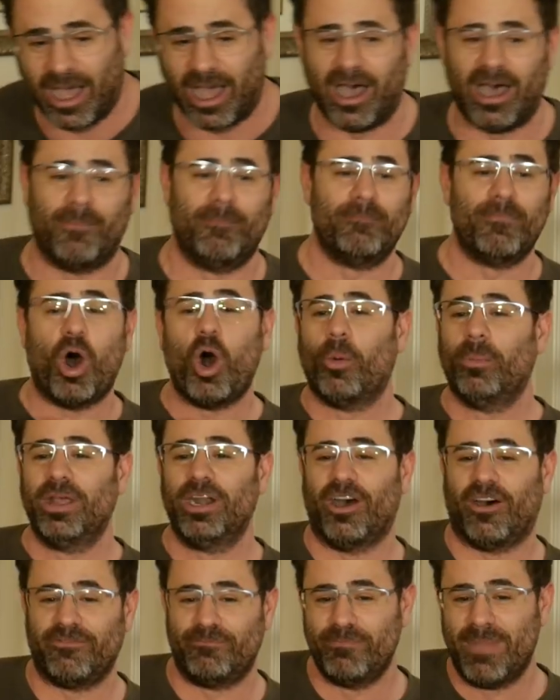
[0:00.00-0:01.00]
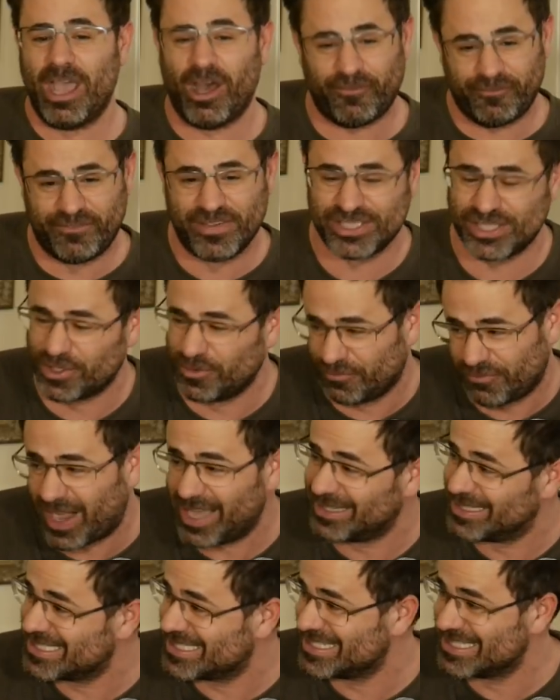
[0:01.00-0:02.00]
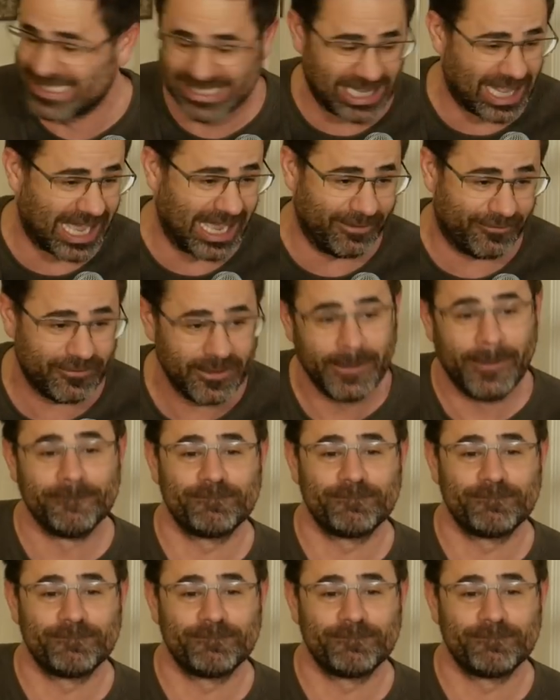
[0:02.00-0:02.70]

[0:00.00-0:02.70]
a moment of male physical violence in his life.